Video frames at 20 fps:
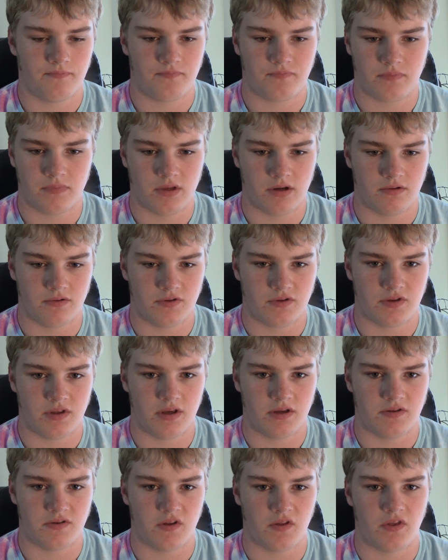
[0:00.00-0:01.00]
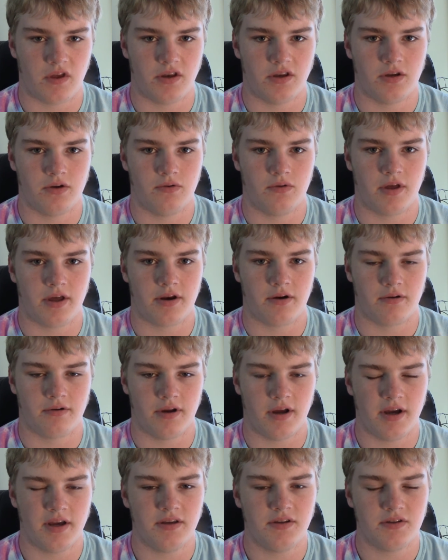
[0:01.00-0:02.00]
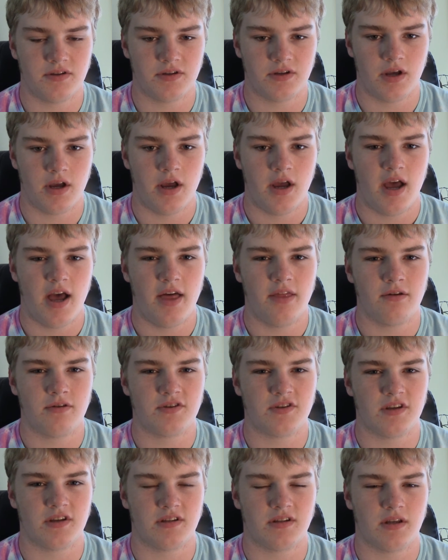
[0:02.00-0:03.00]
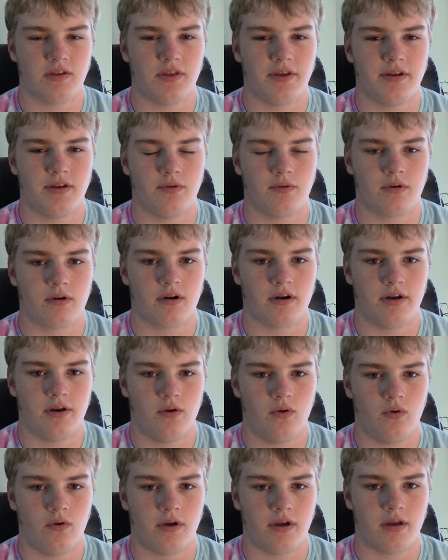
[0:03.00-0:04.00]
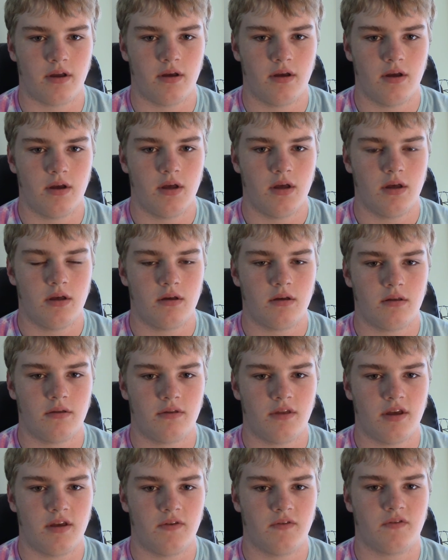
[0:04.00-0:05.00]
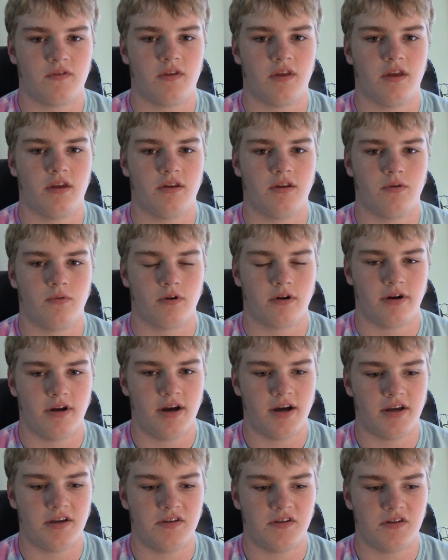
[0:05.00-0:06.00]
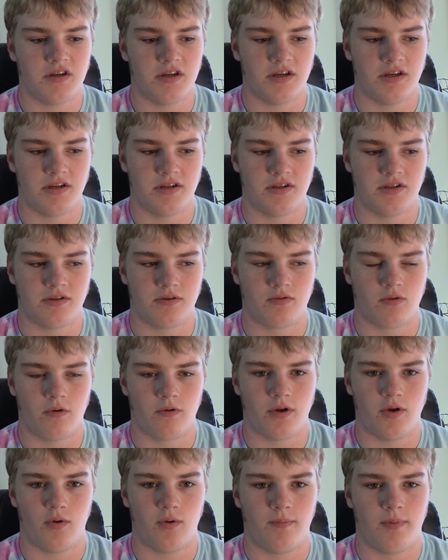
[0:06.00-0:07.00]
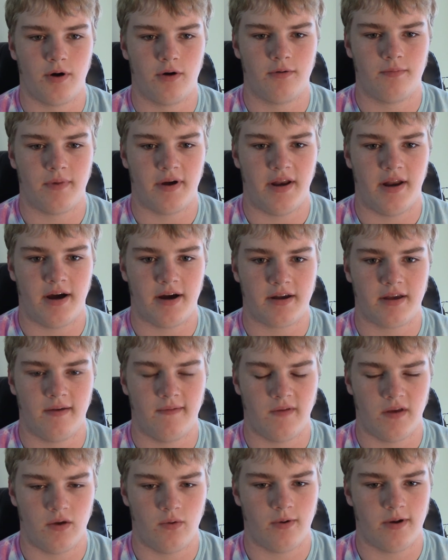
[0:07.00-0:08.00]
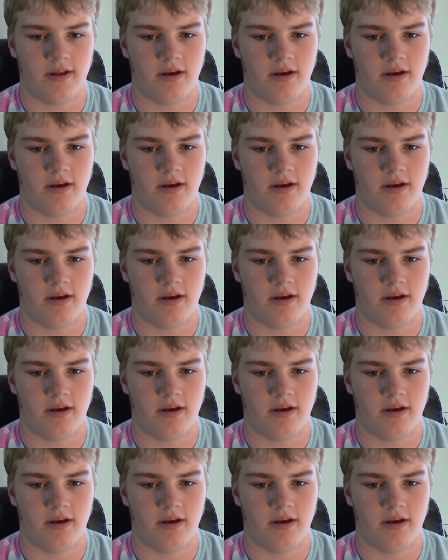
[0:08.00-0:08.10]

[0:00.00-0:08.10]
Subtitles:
things that they do that are nice, and there's things that they do are annoying. Things that they do are nice is throw you a bone by not giving you any